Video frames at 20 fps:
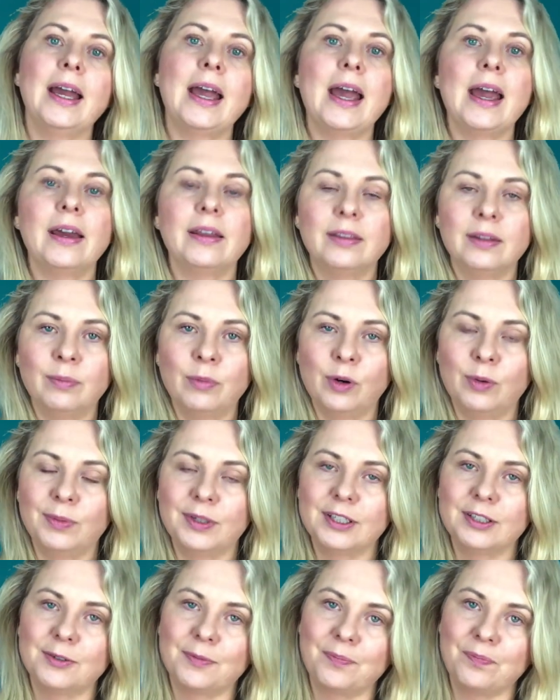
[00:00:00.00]
at the
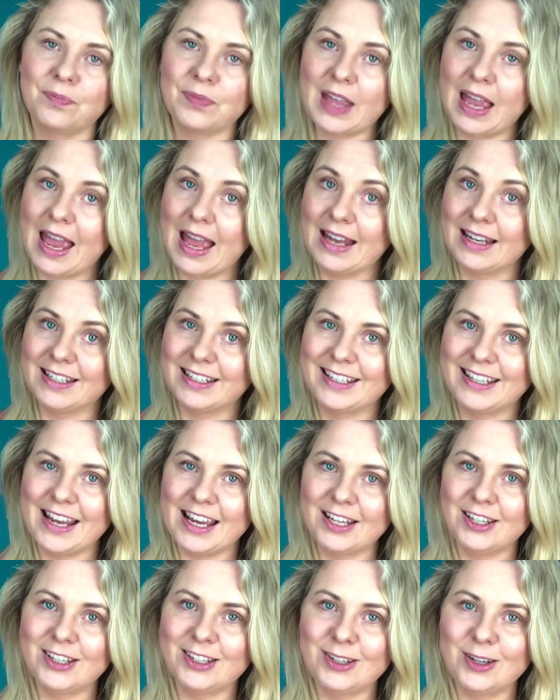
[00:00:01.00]
moment, and
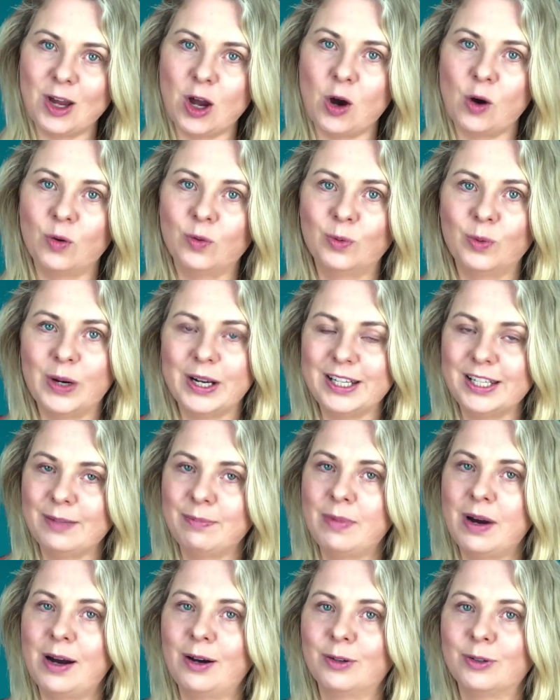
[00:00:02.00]
get to know what
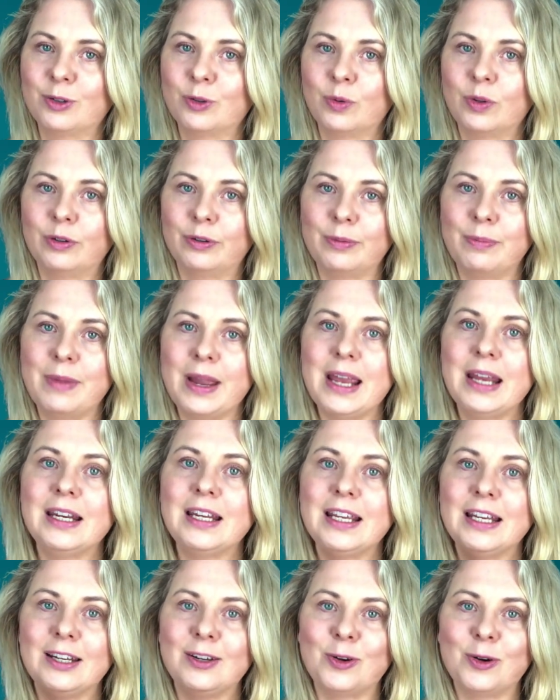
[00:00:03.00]
amount will remain
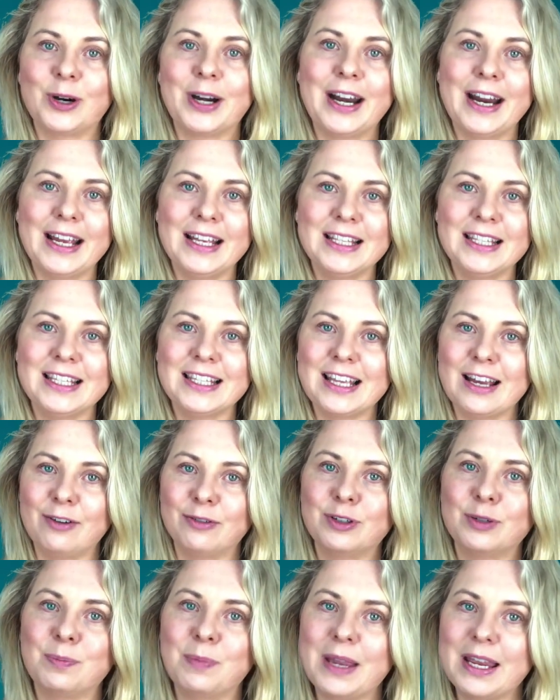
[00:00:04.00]
in your hands
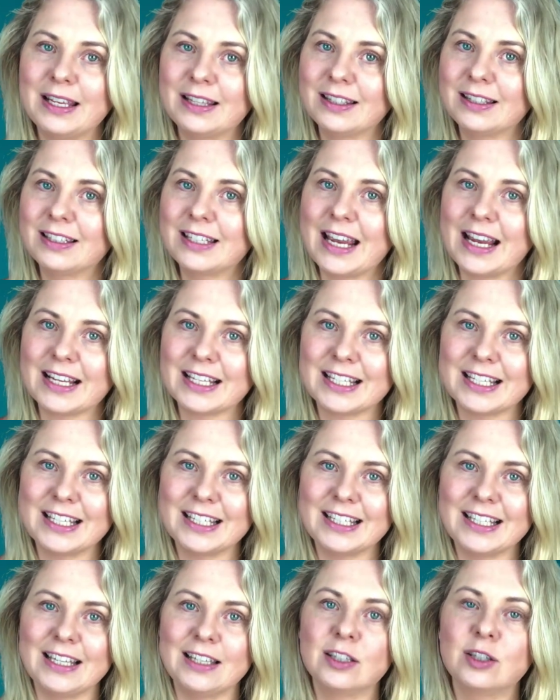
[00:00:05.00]
after paying
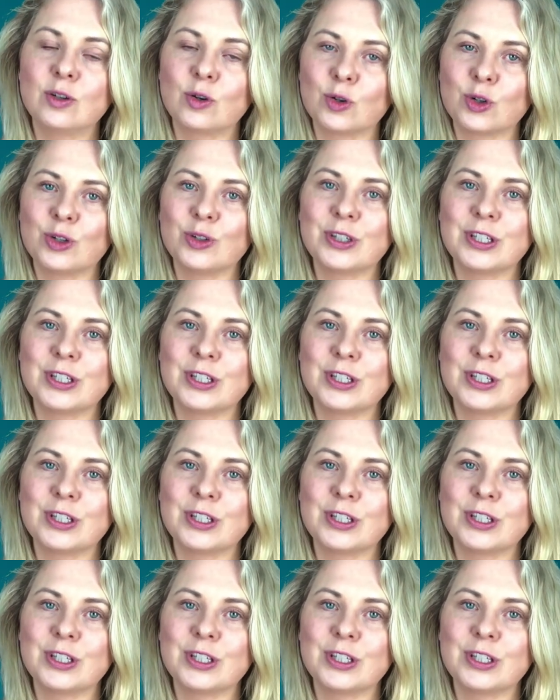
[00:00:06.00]
taxes and social